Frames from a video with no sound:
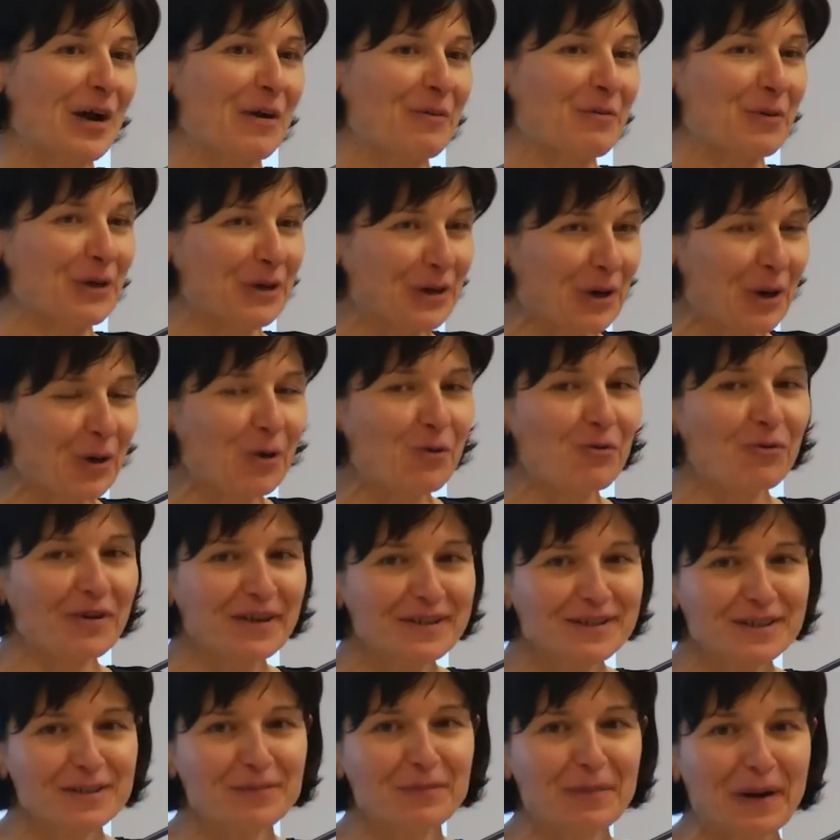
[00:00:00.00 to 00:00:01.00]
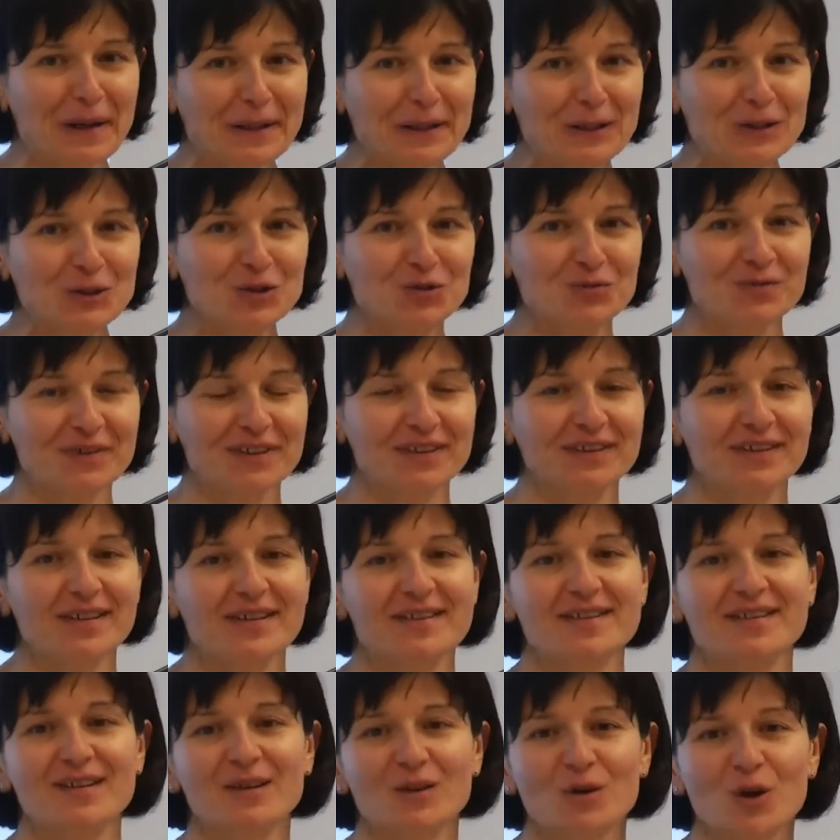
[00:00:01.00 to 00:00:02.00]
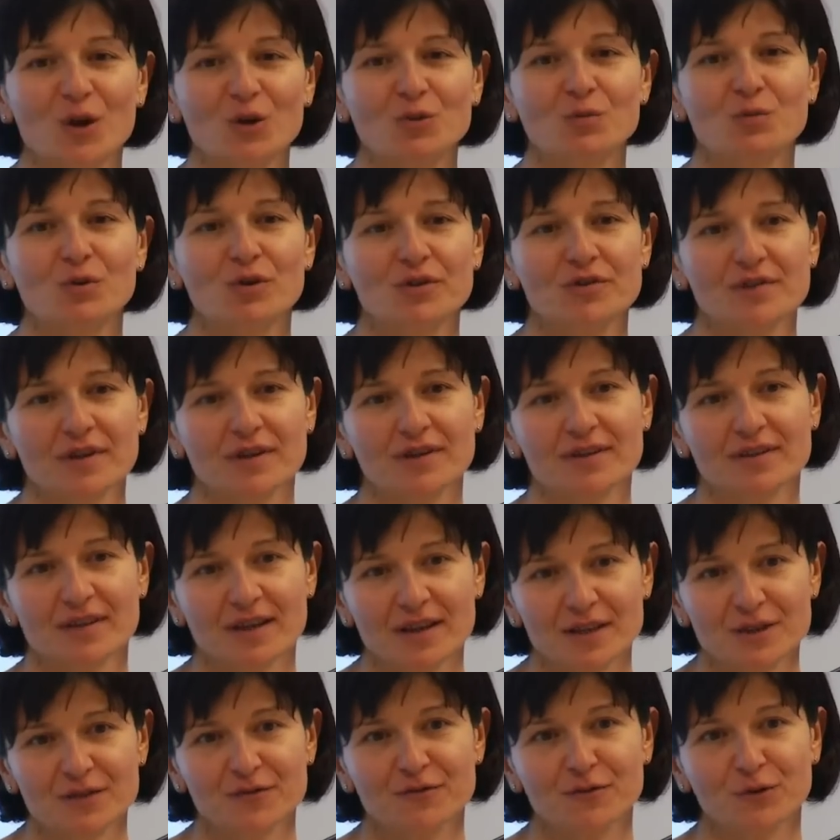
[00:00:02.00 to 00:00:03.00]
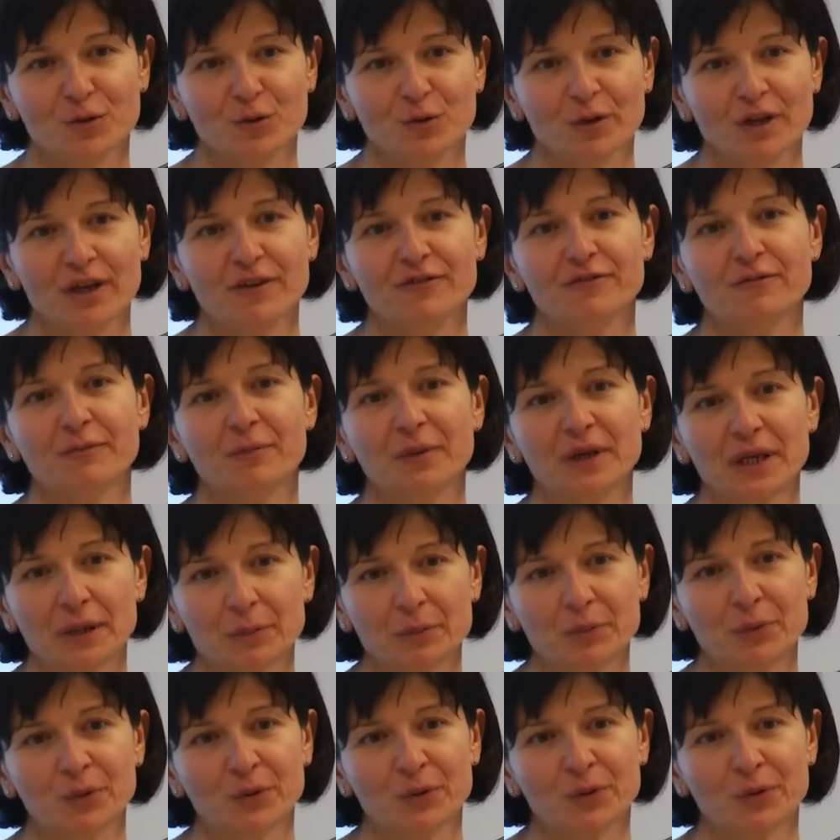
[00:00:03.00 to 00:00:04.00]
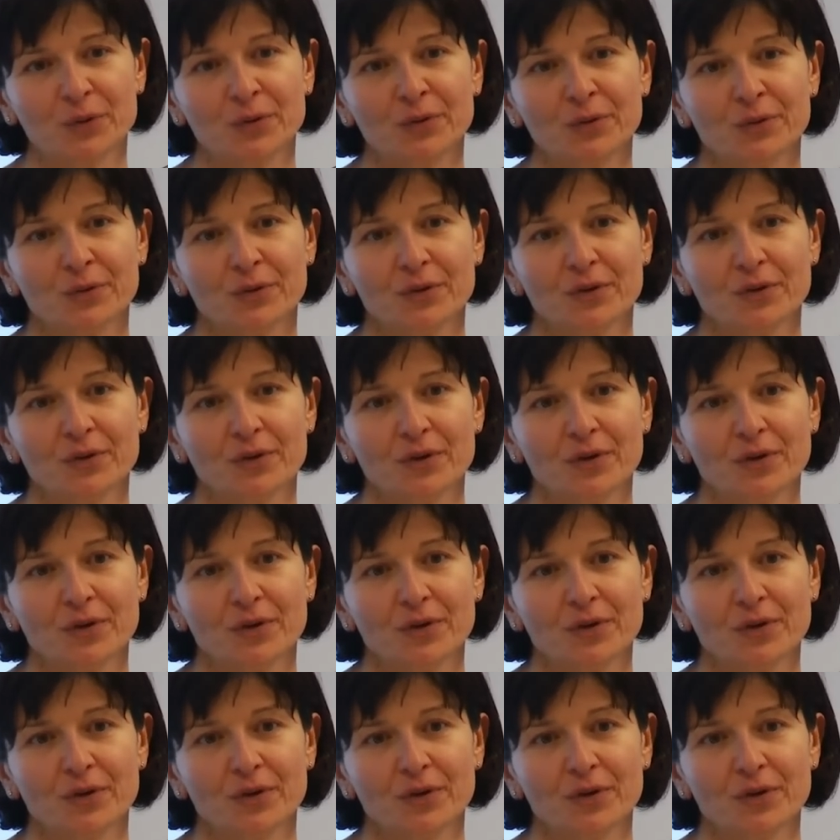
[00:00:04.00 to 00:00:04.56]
We know risk management is a lot more successful if people